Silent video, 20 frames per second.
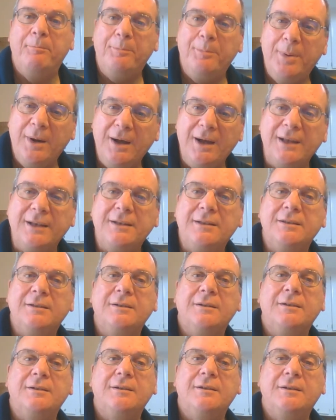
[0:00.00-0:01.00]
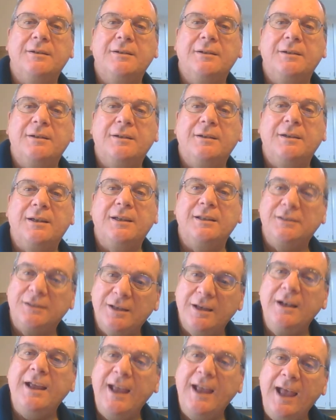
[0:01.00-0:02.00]
But it's
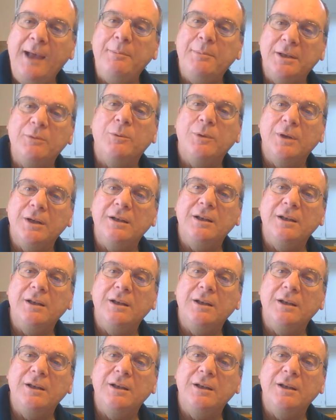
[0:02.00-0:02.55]
going to happen one